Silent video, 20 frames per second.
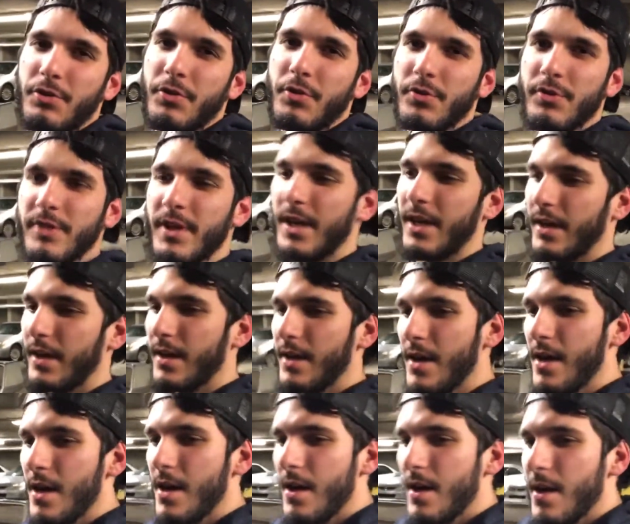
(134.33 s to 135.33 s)
Tuesday.
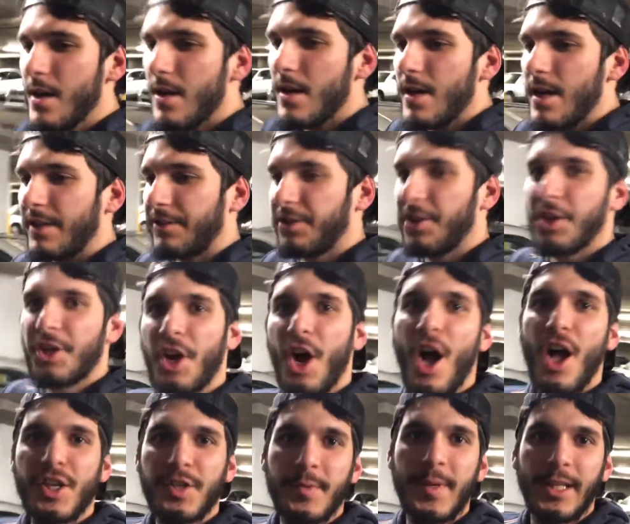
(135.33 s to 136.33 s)
It's gonna
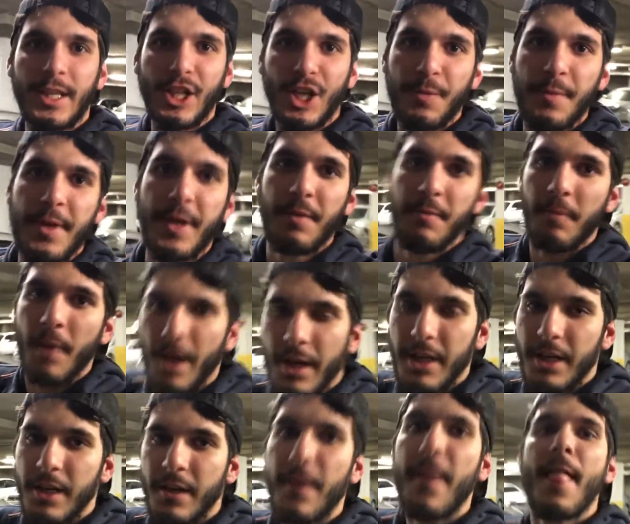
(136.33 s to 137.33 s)
cost me a little bit of
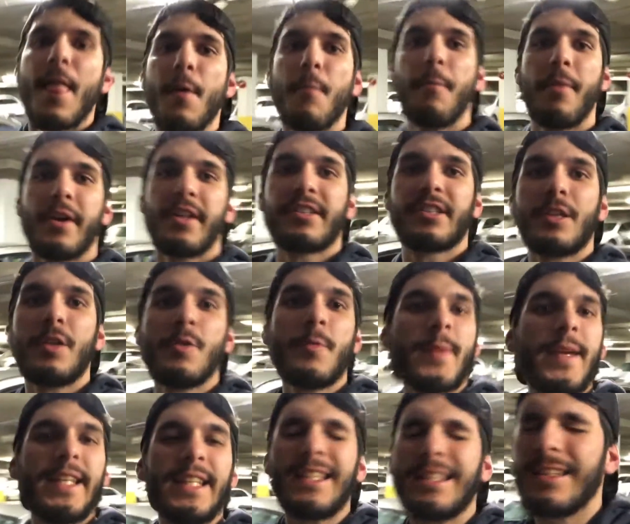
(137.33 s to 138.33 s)
money, but it's gonna
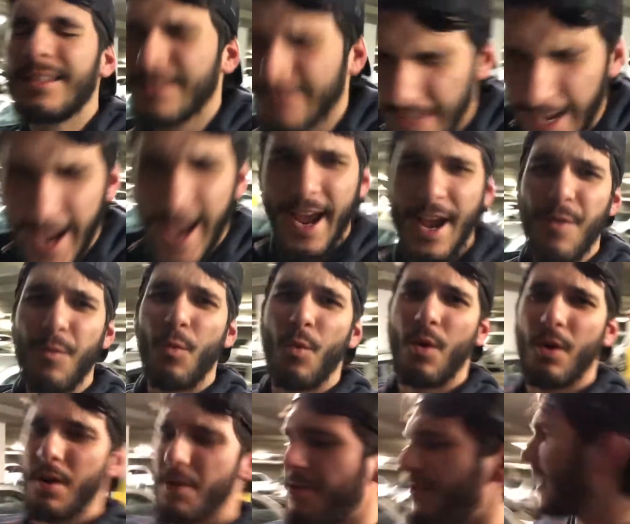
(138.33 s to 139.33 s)
be damn
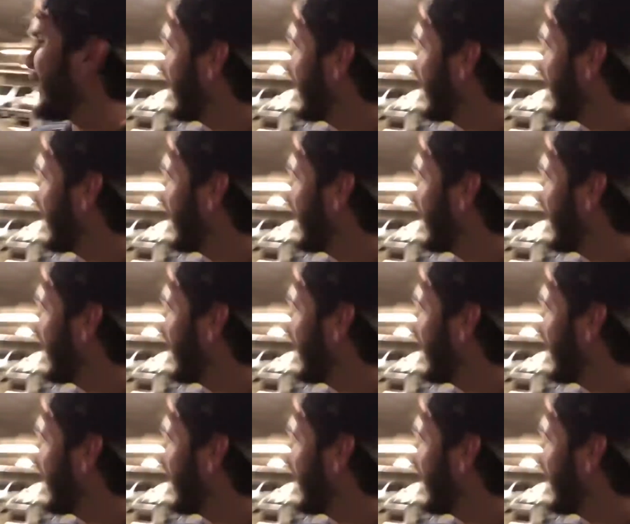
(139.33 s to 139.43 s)
worth